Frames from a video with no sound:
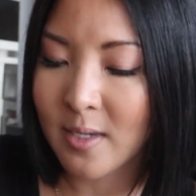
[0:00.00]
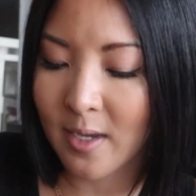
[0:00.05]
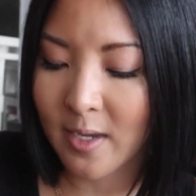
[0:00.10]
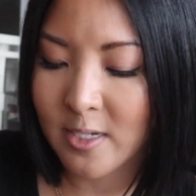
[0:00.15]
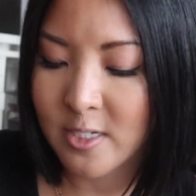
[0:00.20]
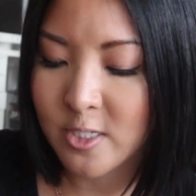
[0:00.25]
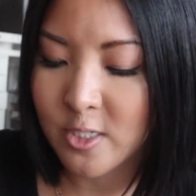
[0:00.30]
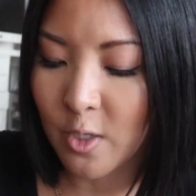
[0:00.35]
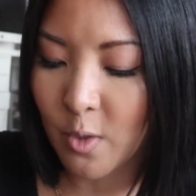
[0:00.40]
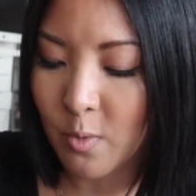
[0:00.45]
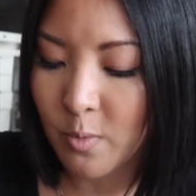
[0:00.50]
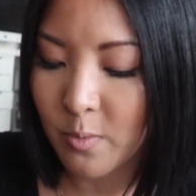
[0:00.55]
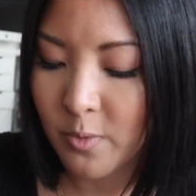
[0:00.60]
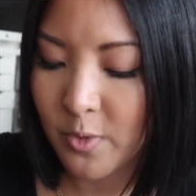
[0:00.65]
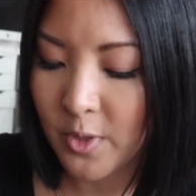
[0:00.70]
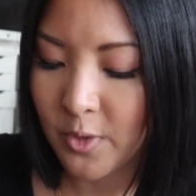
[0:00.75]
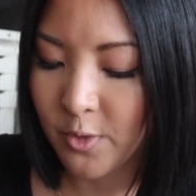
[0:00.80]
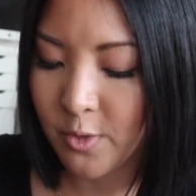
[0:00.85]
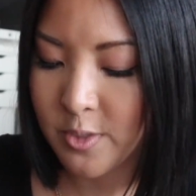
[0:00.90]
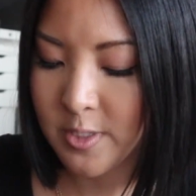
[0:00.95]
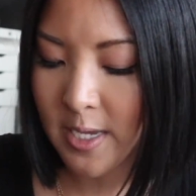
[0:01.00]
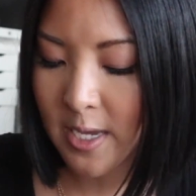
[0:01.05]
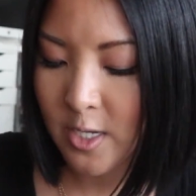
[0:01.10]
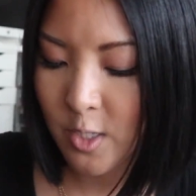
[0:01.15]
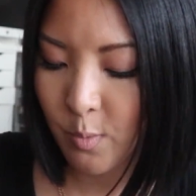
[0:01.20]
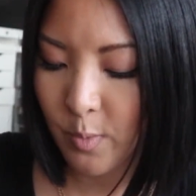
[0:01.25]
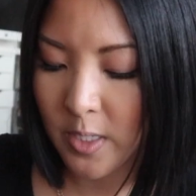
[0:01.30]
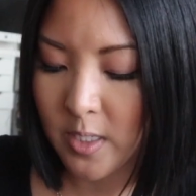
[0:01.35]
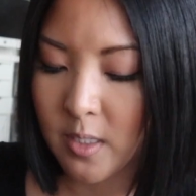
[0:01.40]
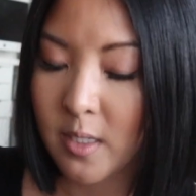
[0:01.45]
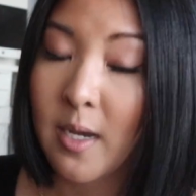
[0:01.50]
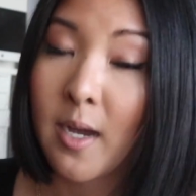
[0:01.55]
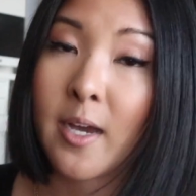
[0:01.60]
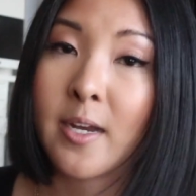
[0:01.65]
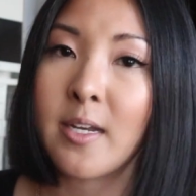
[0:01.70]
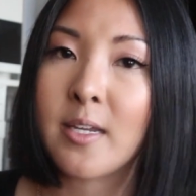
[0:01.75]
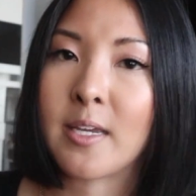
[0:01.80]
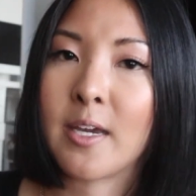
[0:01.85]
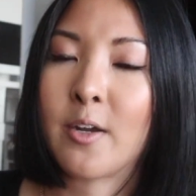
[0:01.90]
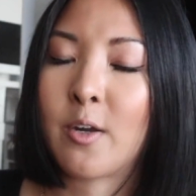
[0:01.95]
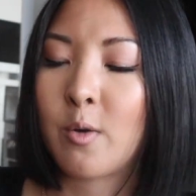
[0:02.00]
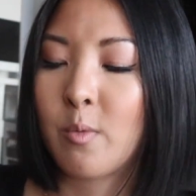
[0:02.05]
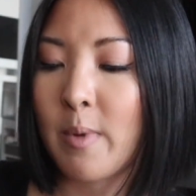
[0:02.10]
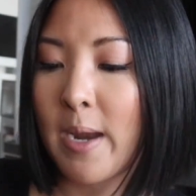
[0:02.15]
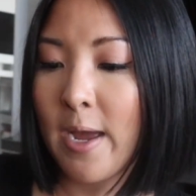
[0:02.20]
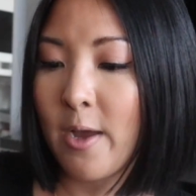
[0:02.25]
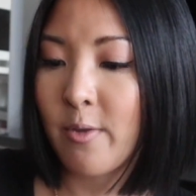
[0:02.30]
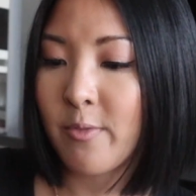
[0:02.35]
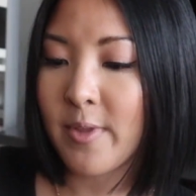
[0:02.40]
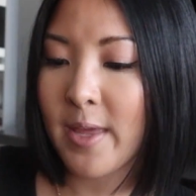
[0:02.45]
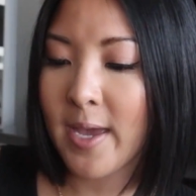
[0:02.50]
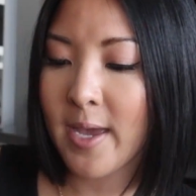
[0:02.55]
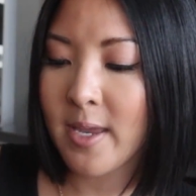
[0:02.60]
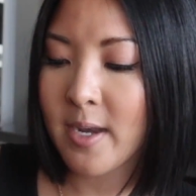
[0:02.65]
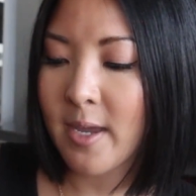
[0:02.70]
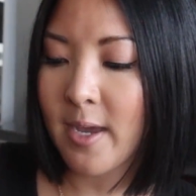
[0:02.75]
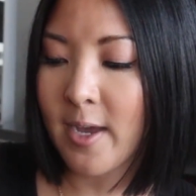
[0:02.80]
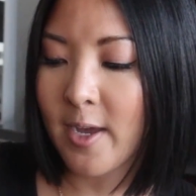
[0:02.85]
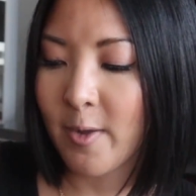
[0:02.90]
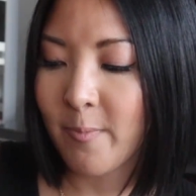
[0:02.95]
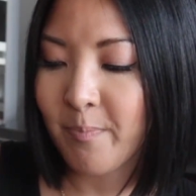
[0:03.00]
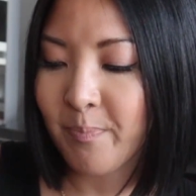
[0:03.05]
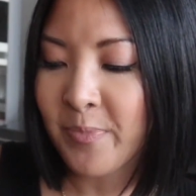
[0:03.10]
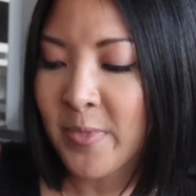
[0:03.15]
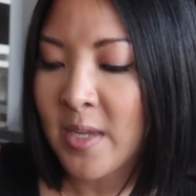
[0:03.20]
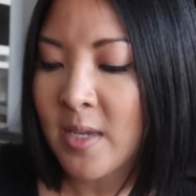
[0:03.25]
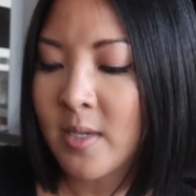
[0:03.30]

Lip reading: I don't think there's any way to kind of get around that.